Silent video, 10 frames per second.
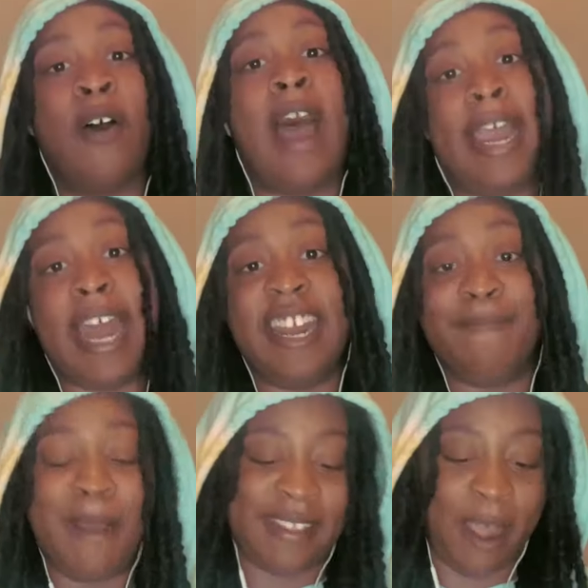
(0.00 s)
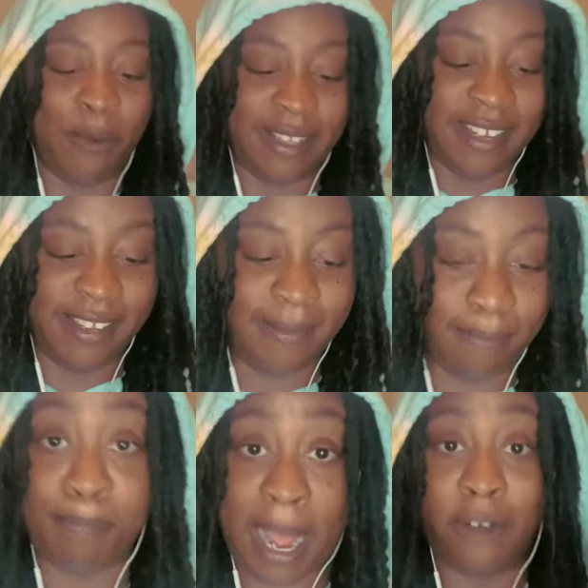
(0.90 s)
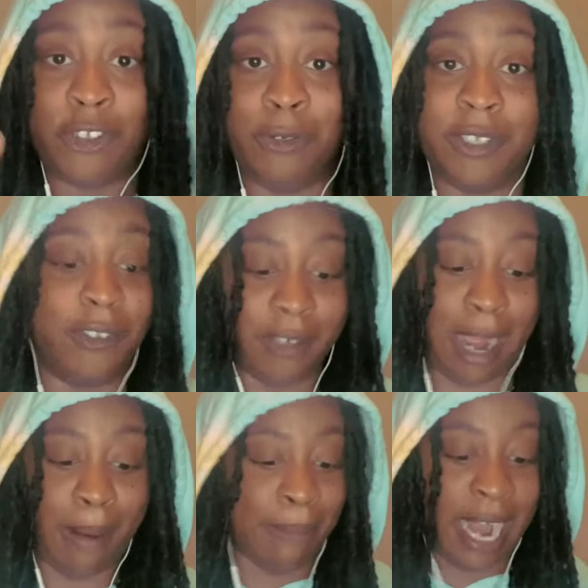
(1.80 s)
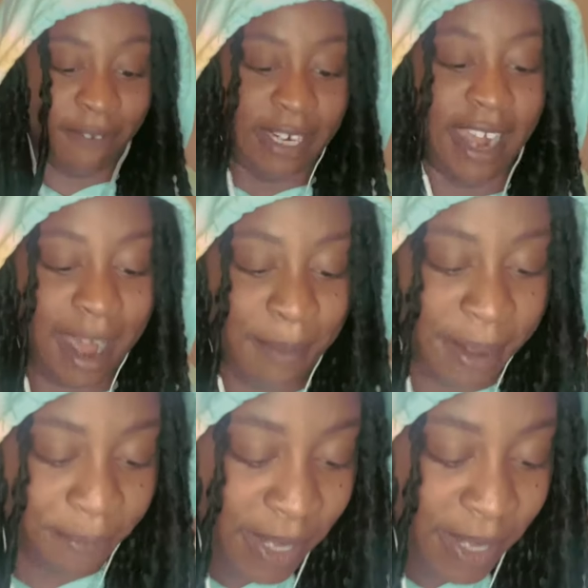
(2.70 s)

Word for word: I kind of expect that with this Pal 2 too. Y'all probably not finna comment.